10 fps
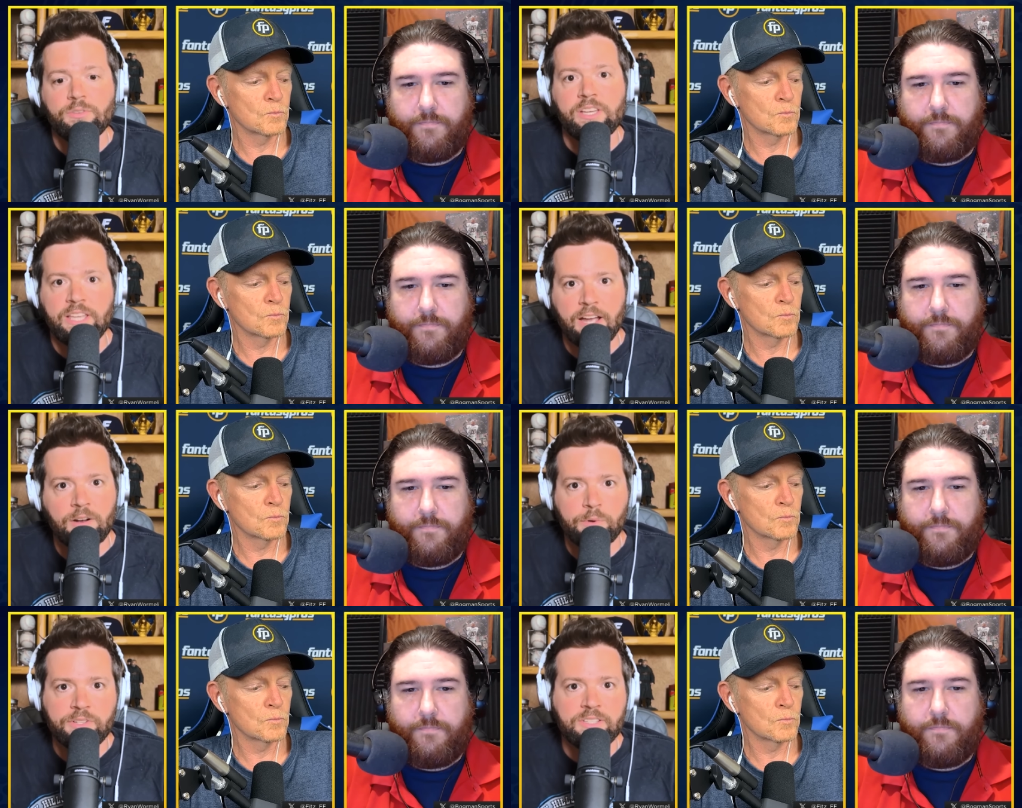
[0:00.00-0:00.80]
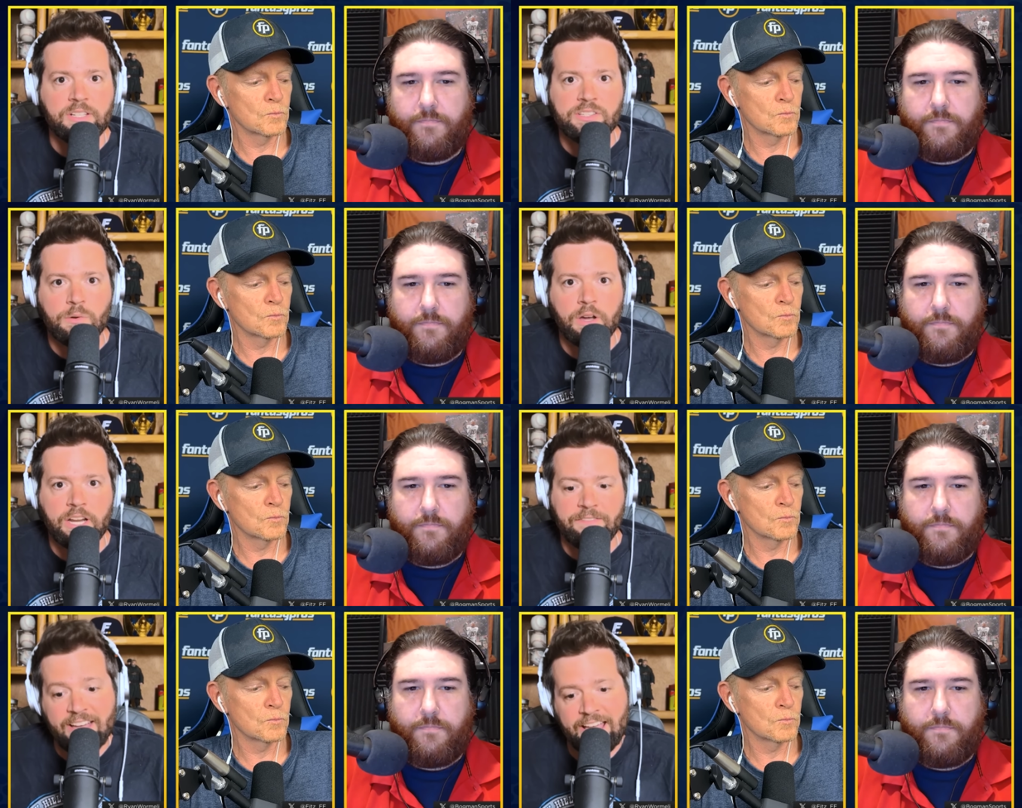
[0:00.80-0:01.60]
Speaker 1: three, Garrett Wilson is the one,
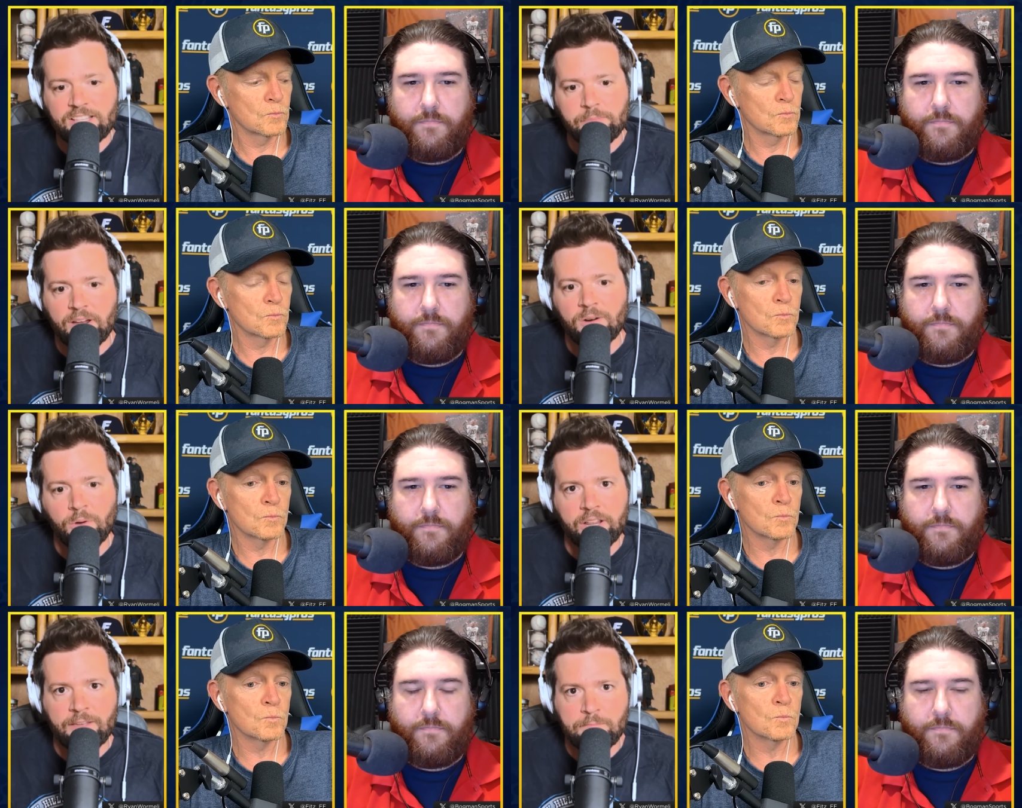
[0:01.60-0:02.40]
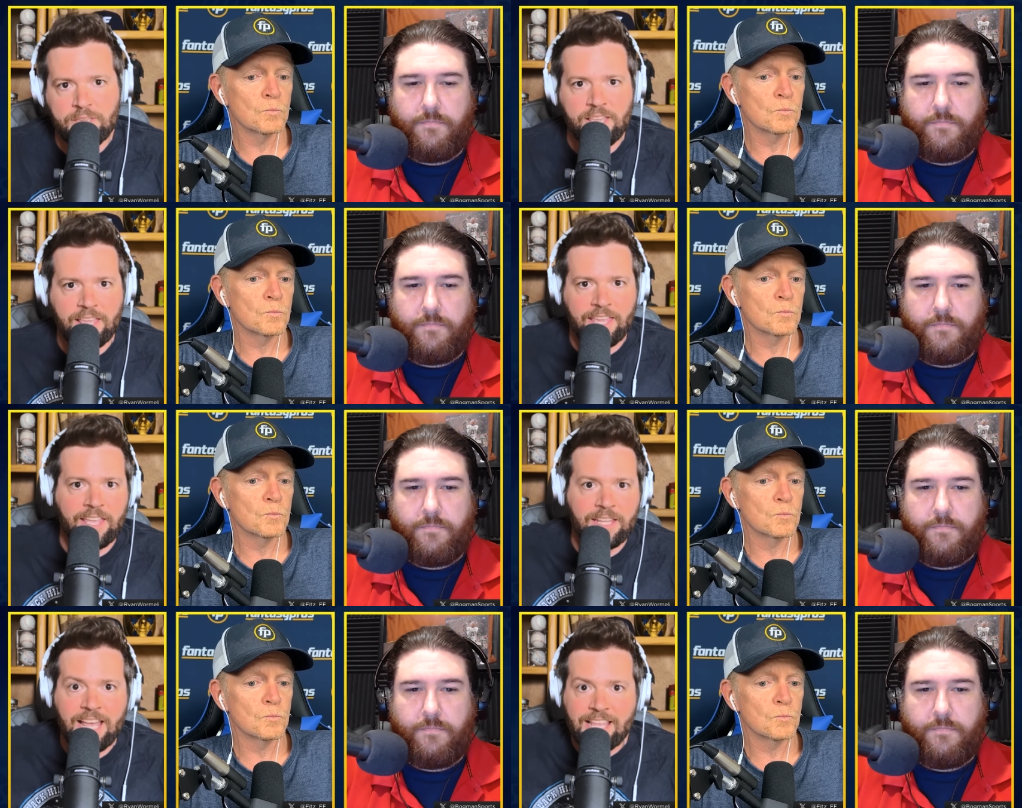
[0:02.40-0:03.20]
if I had to bet on one of them being
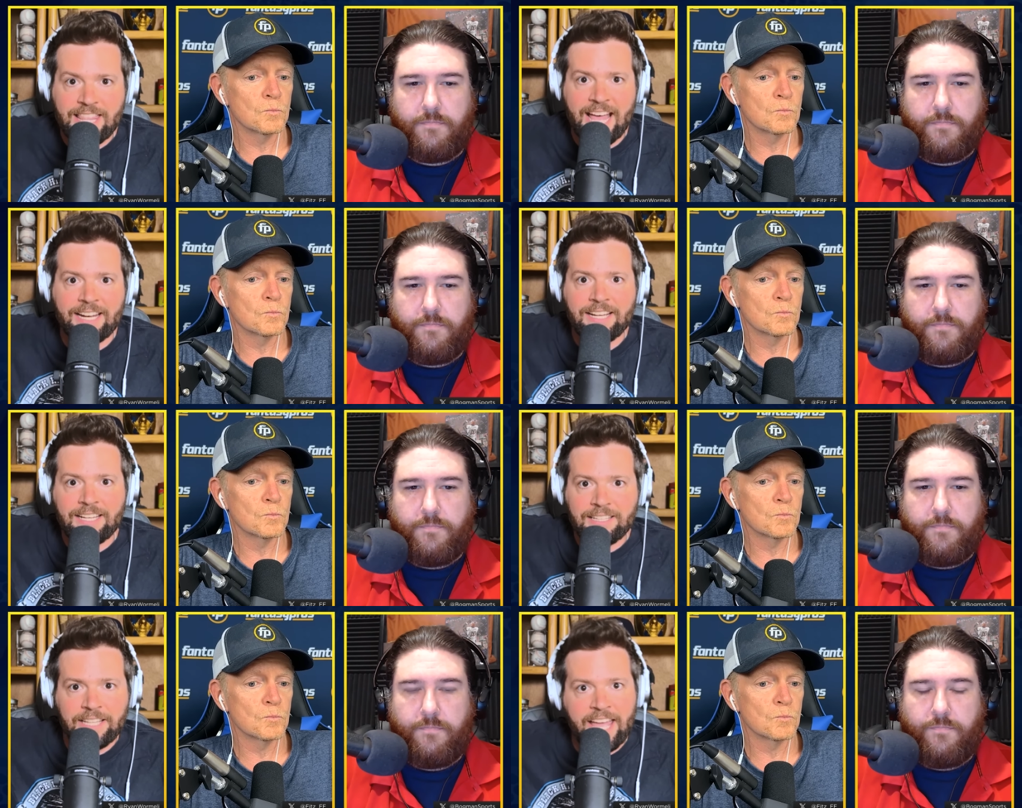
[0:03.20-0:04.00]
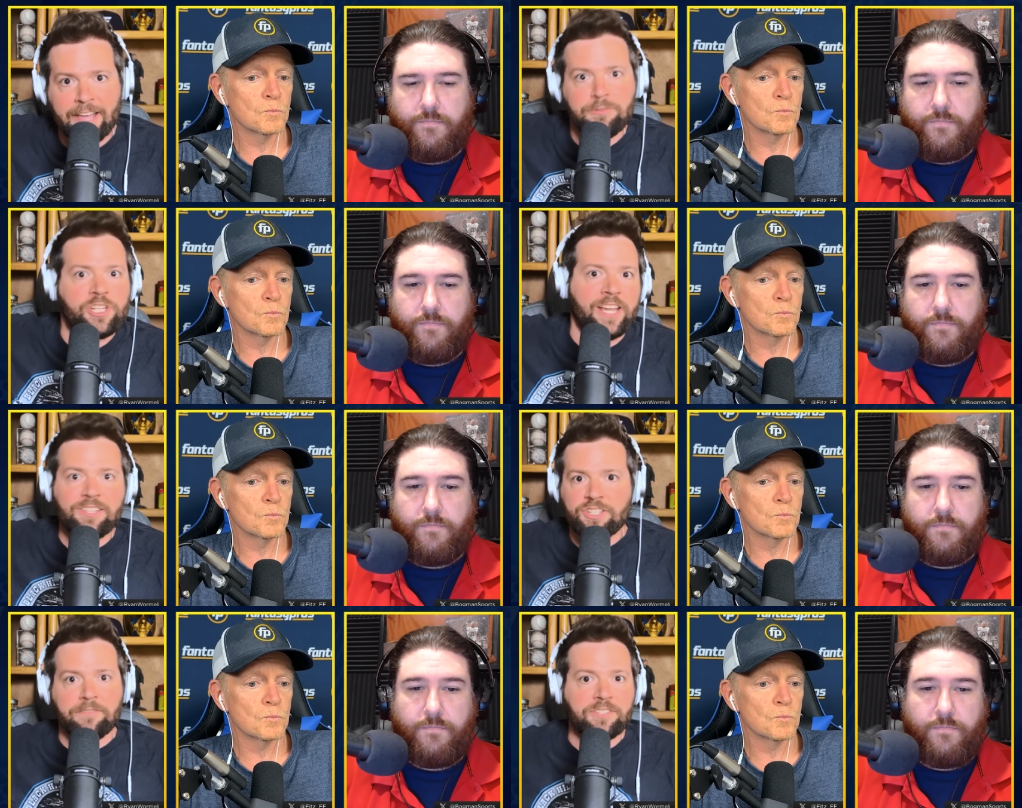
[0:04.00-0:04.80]
in that Lamb,
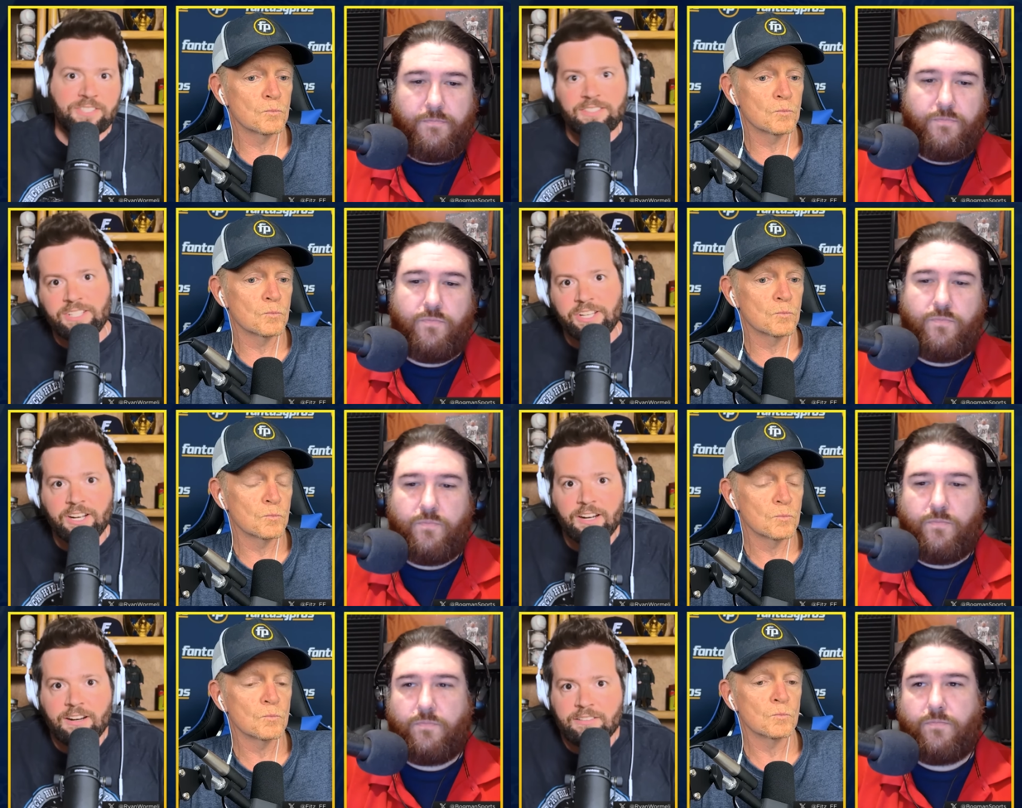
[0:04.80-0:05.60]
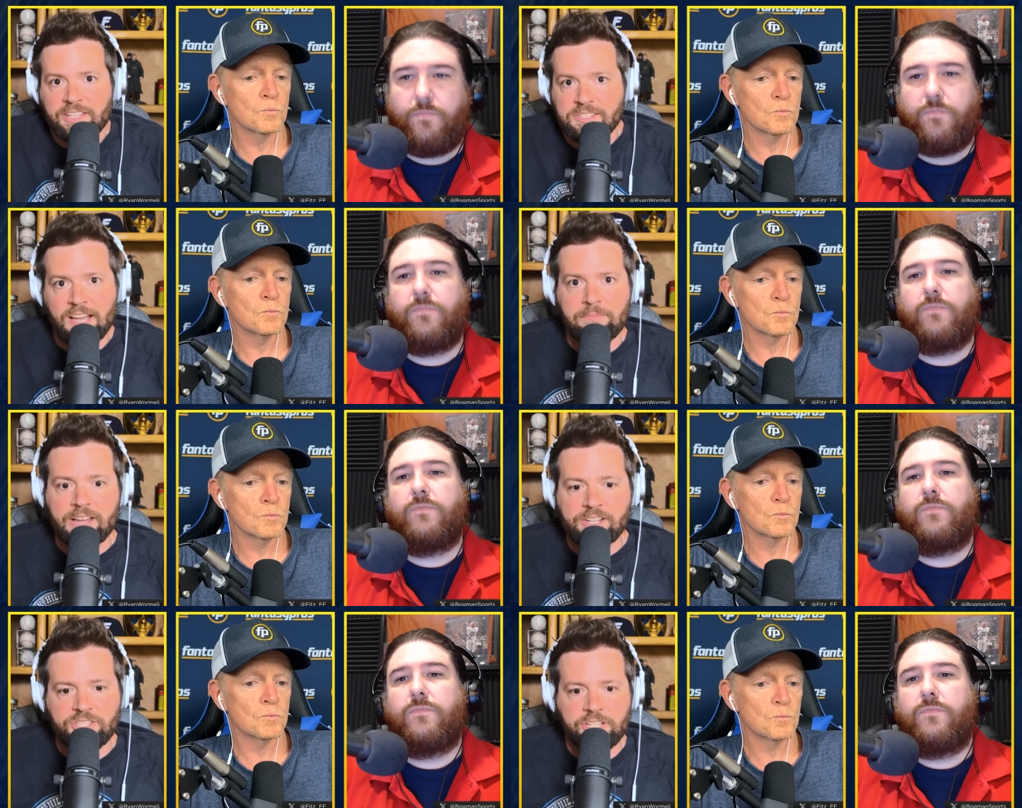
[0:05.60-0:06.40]
Chase, Jefferson tier this time
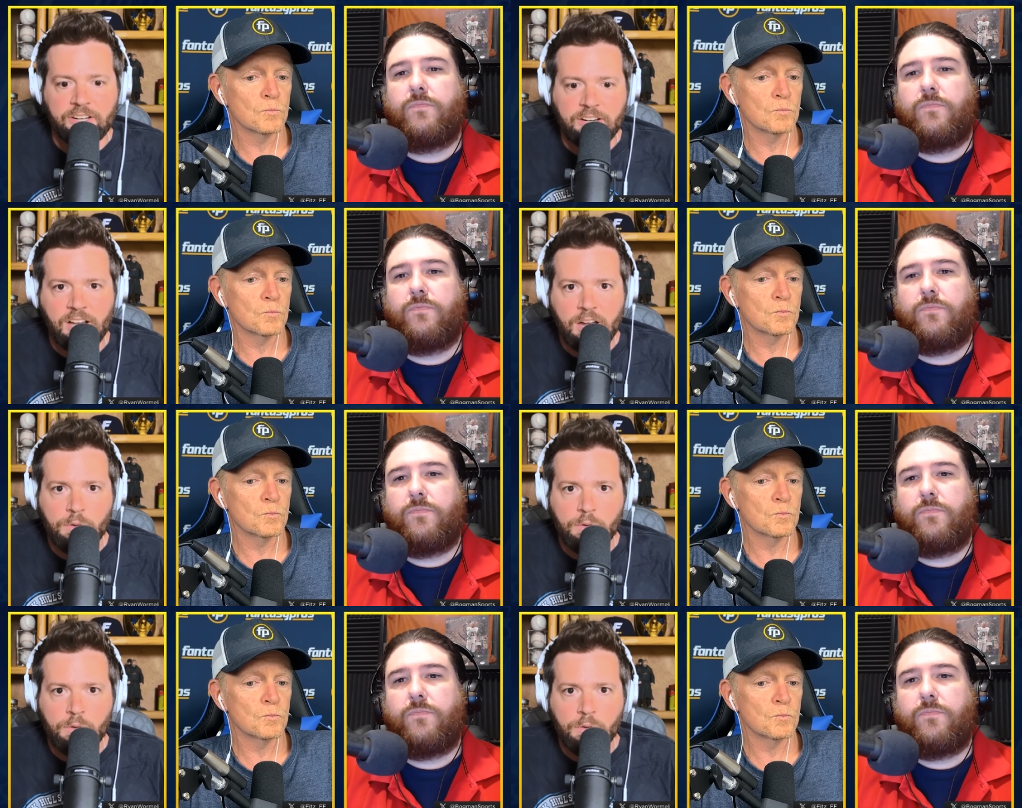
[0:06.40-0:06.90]
next year,